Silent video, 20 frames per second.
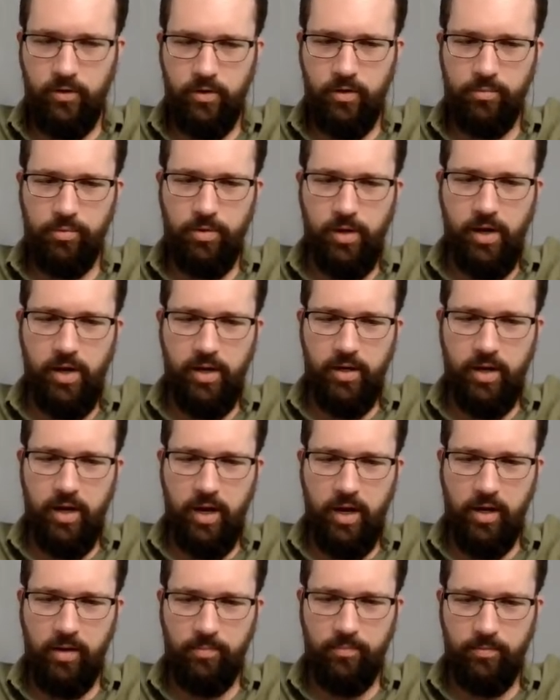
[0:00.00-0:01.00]
The brand
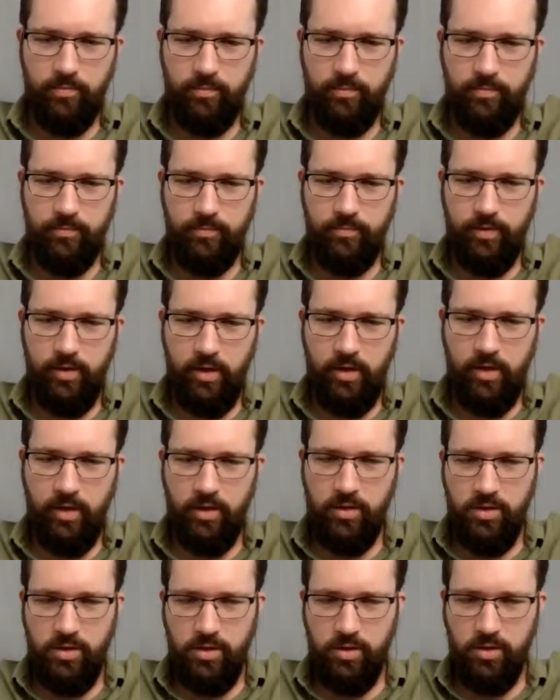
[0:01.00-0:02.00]
name
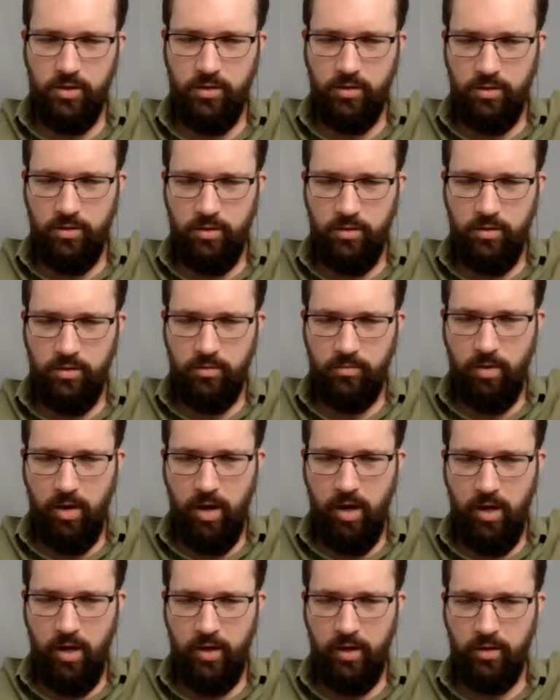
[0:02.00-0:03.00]
is
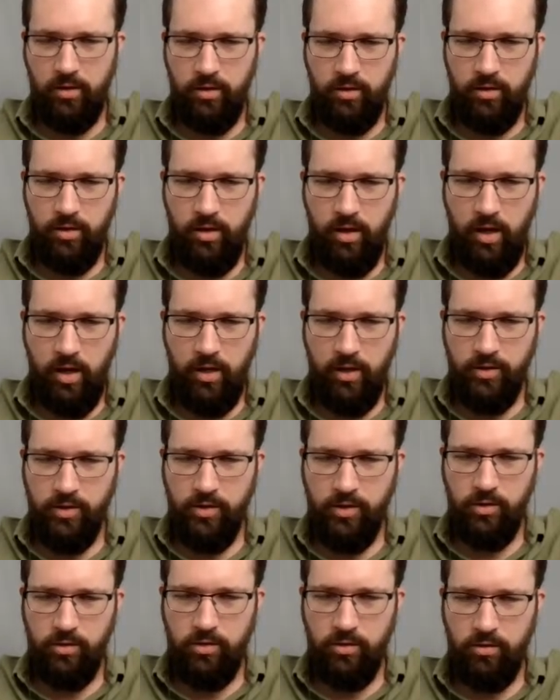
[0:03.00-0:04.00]
My
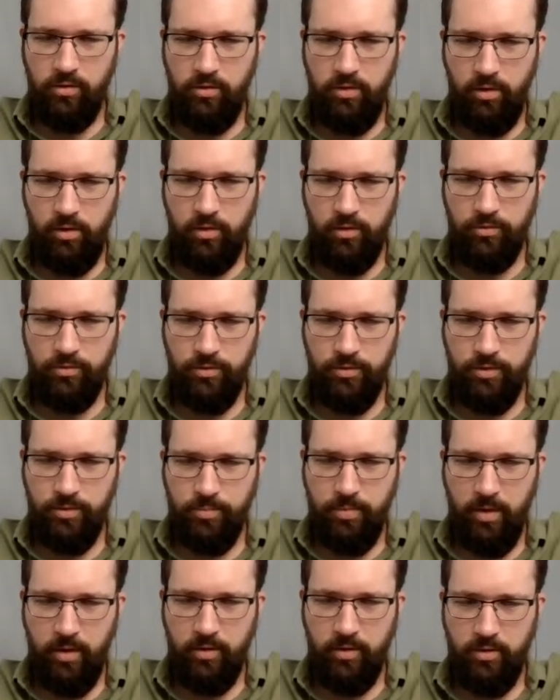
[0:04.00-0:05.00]
Guys Crawl
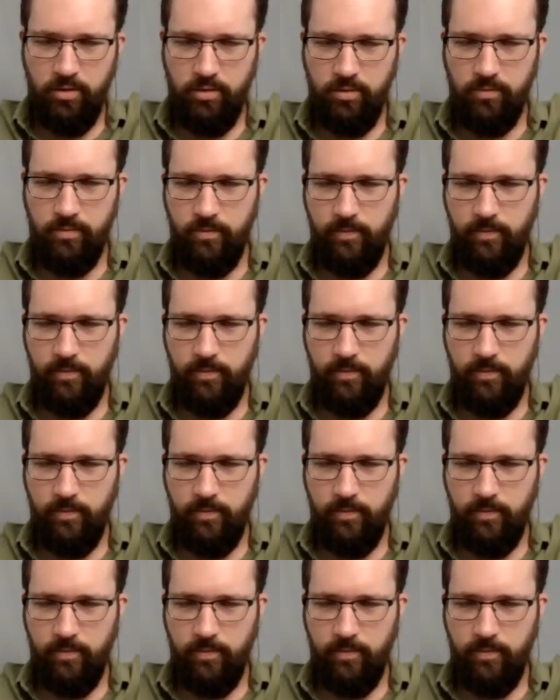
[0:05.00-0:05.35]
Space,